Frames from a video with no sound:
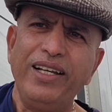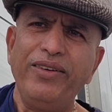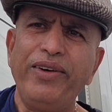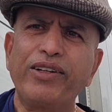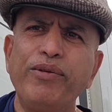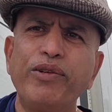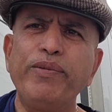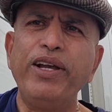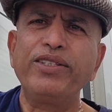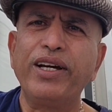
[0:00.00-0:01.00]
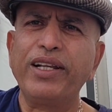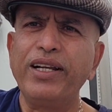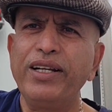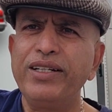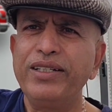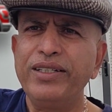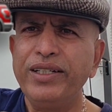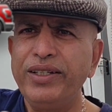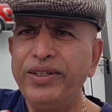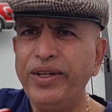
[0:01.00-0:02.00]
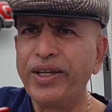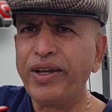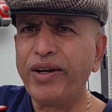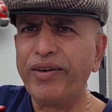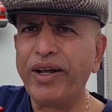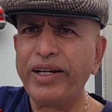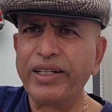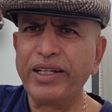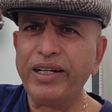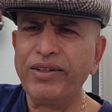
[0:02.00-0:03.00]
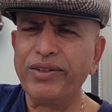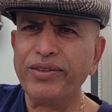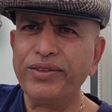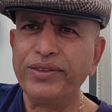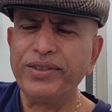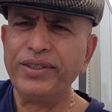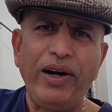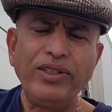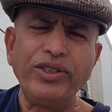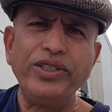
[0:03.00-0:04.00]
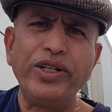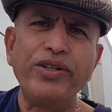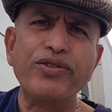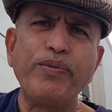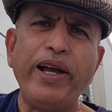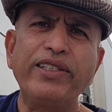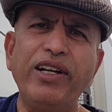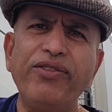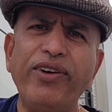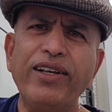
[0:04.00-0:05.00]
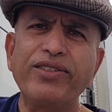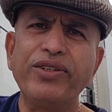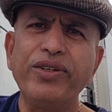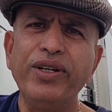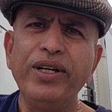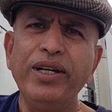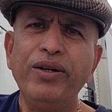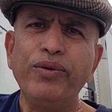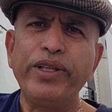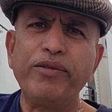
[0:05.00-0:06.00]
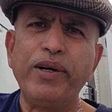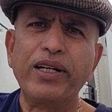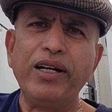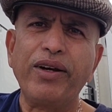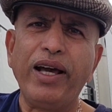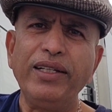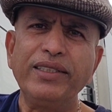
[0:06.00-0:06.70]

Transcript: Welcome to my channel, B K Gowda Technical Guru. I want to introduce myself as Uday Kumar Gowda.